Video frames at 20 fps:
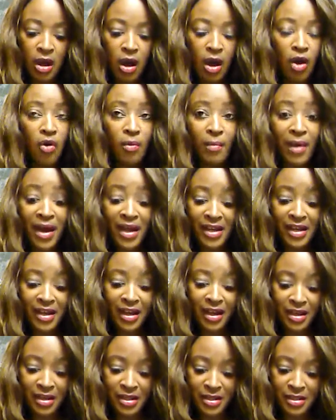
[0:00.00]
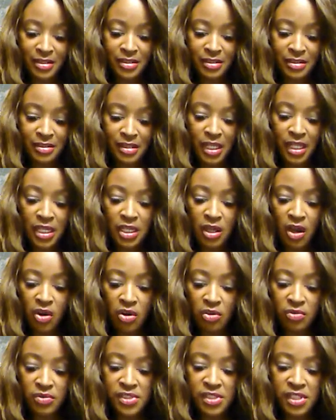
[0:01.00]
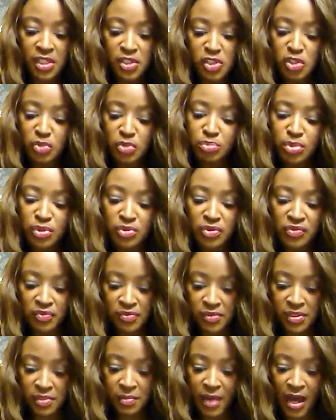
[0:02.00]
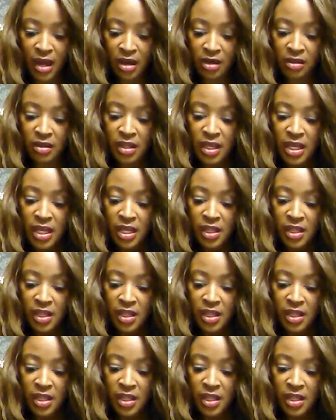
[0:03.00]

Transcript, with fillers: Oh my God, he owned such a beautiful smile.